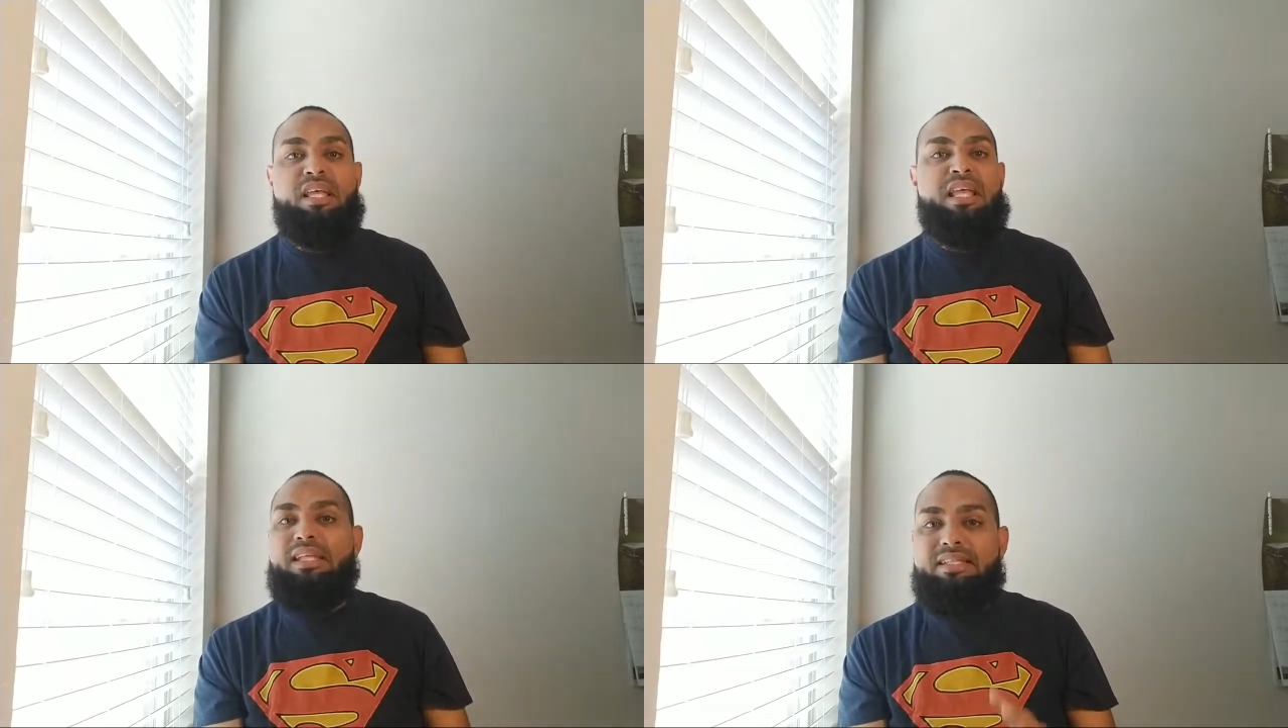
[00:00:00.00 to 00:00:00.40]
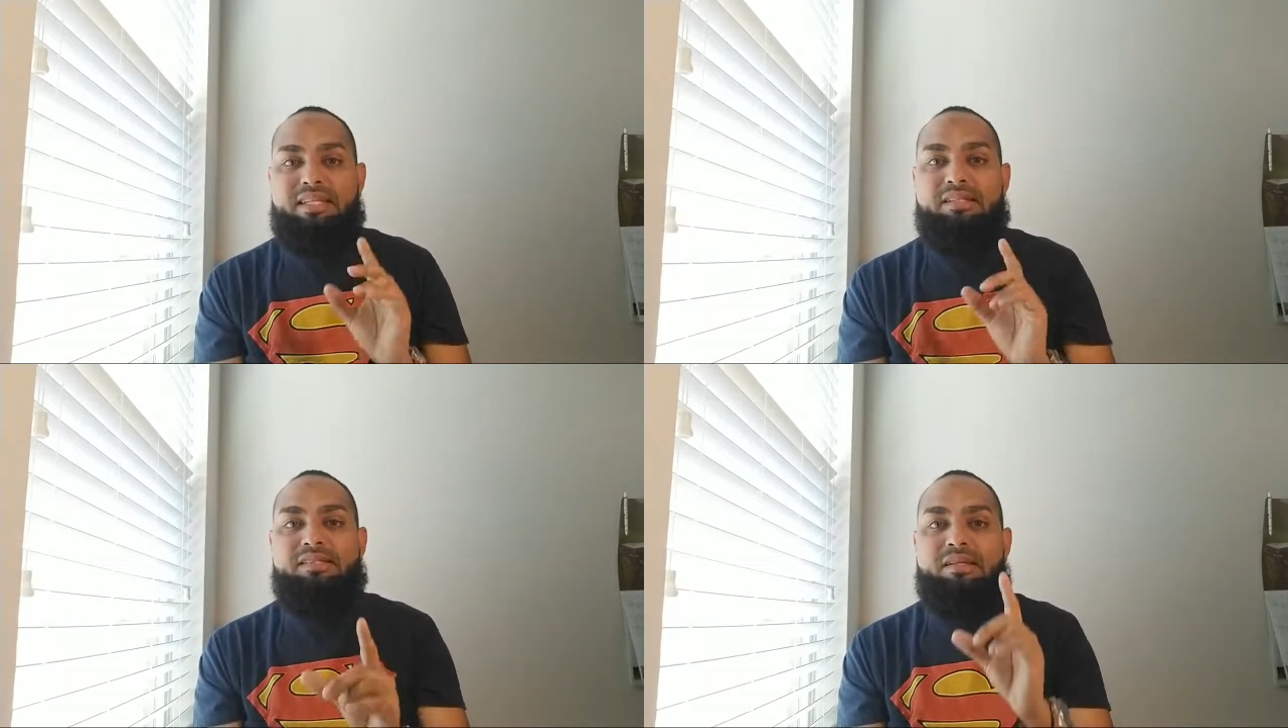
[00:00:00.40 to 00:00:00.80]
It
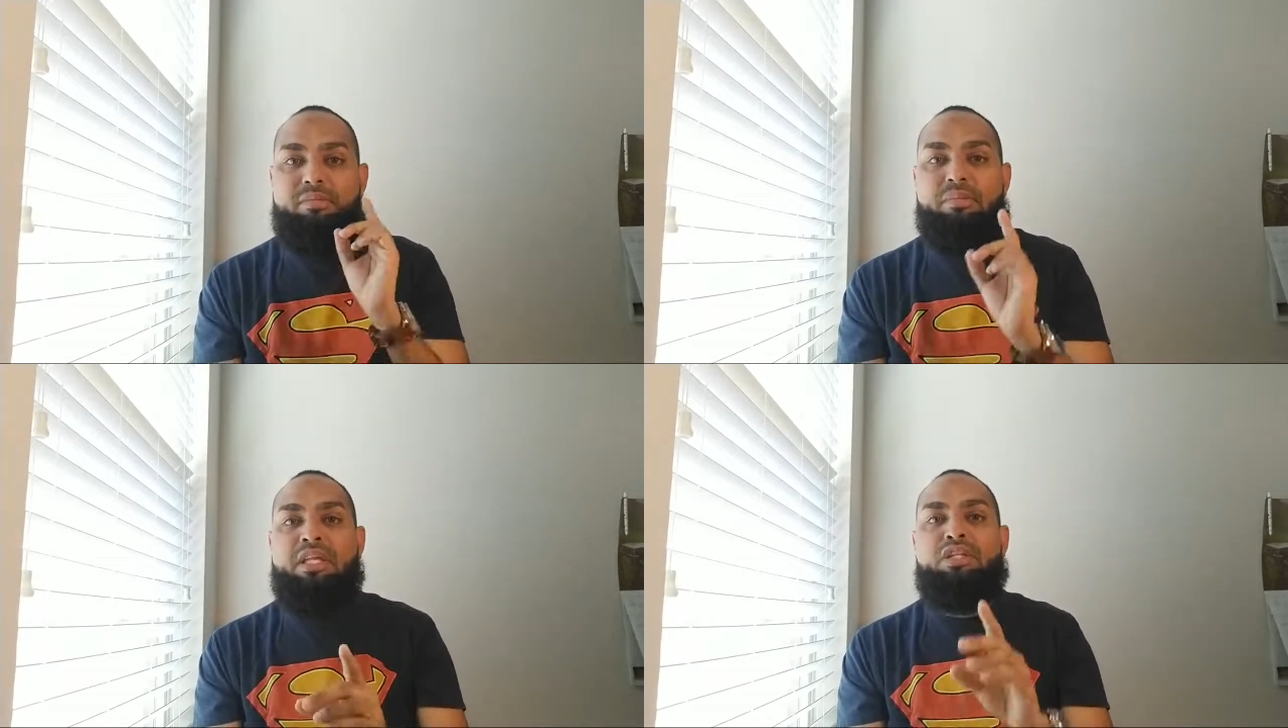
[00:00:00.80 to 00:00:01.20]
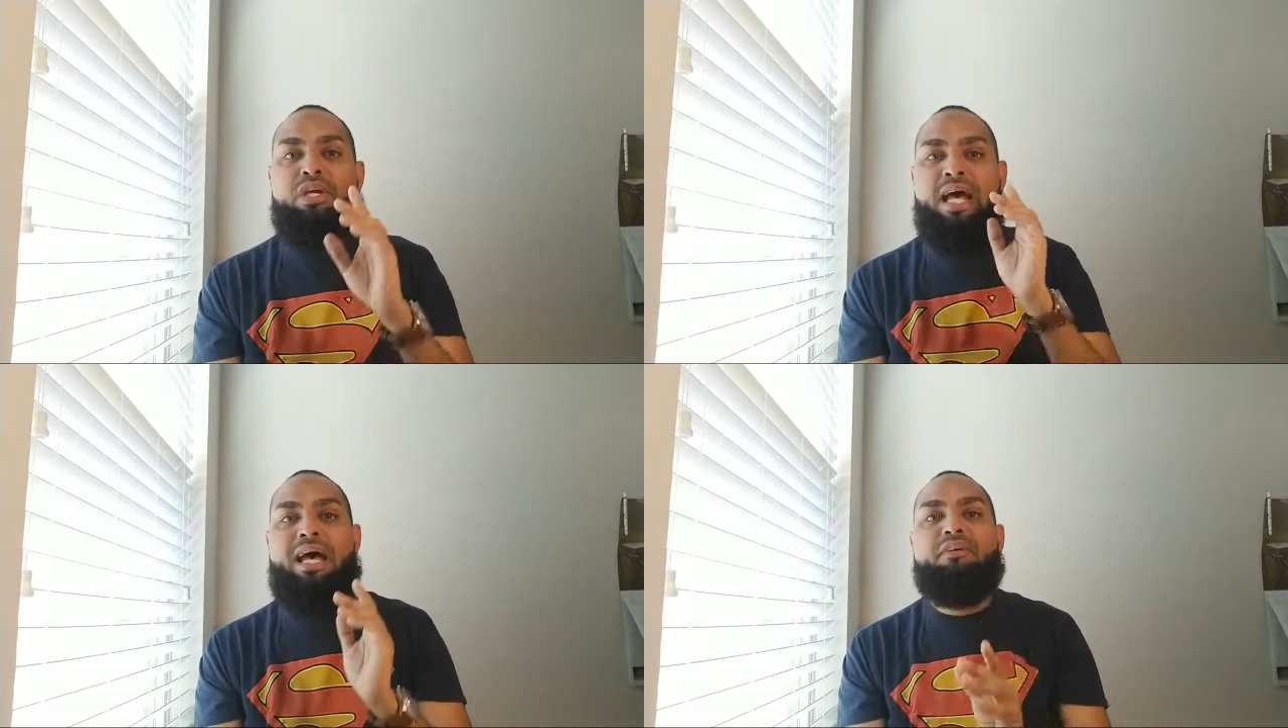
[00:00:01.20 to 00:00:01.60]
doesn't mean you
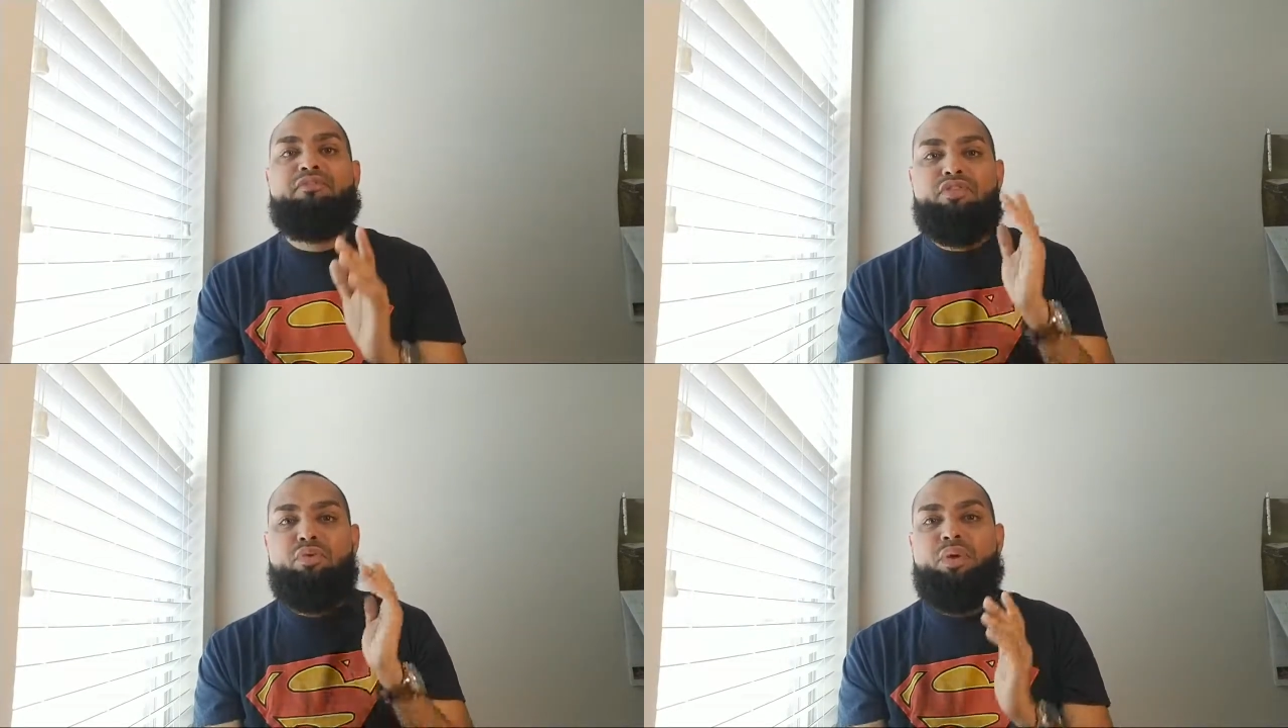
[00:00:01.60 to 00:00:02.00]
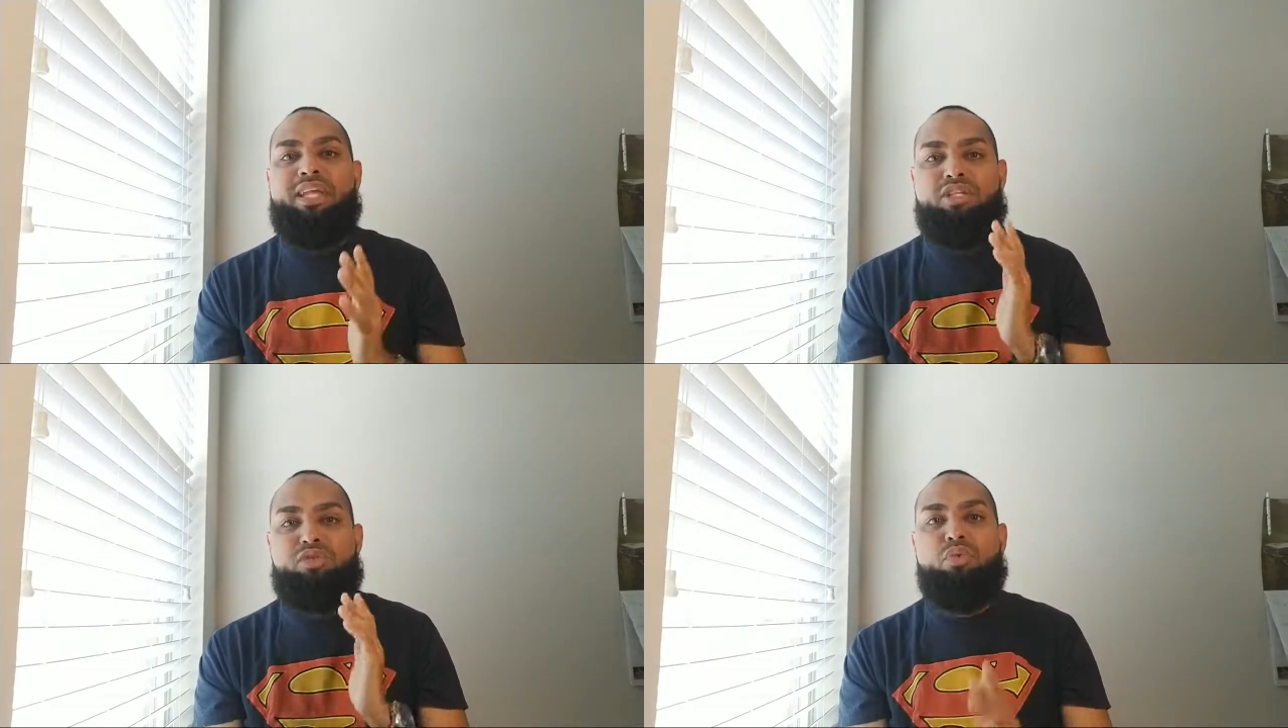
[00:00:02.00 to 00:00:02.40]
have to
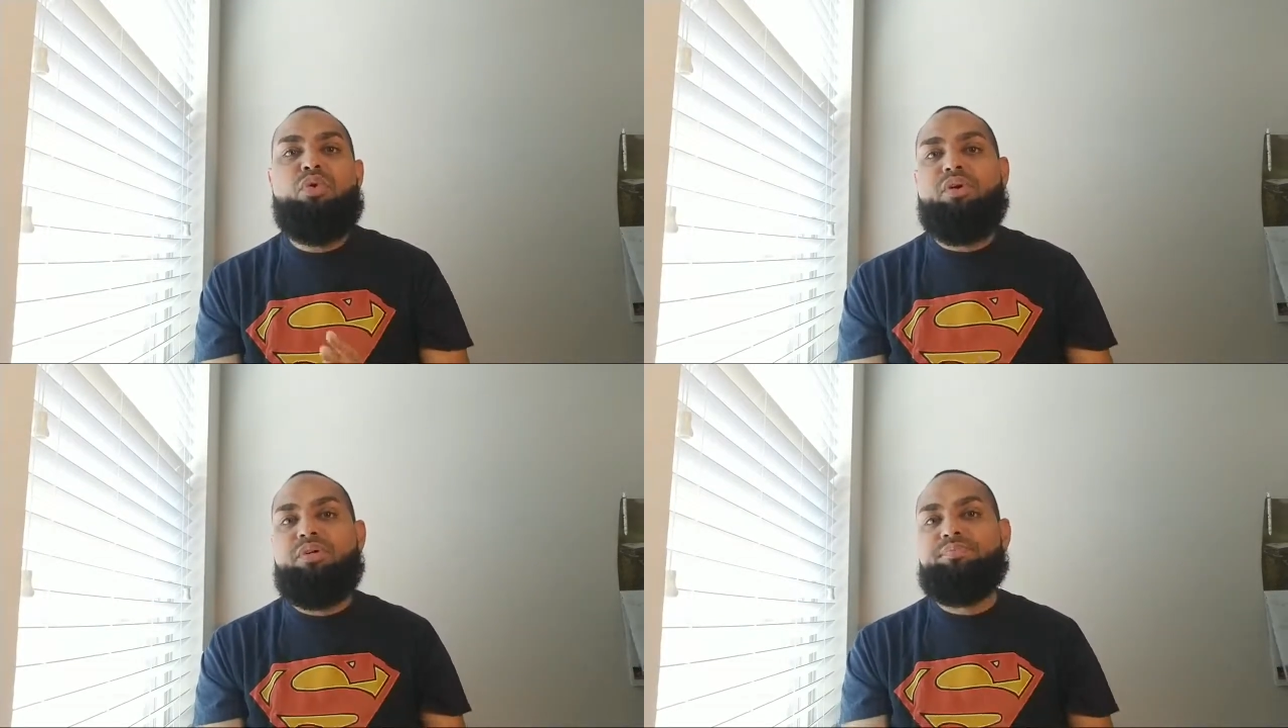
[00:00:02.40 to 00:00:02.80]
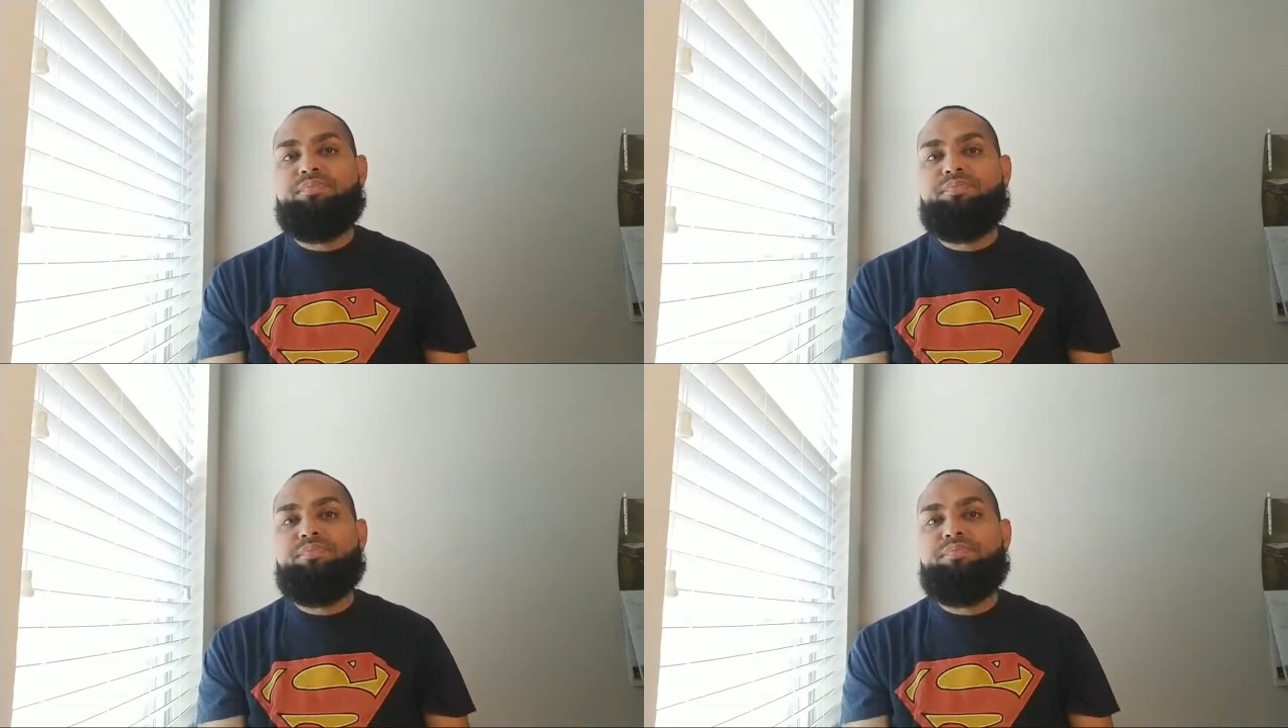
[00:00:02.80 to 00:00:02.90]
wage war.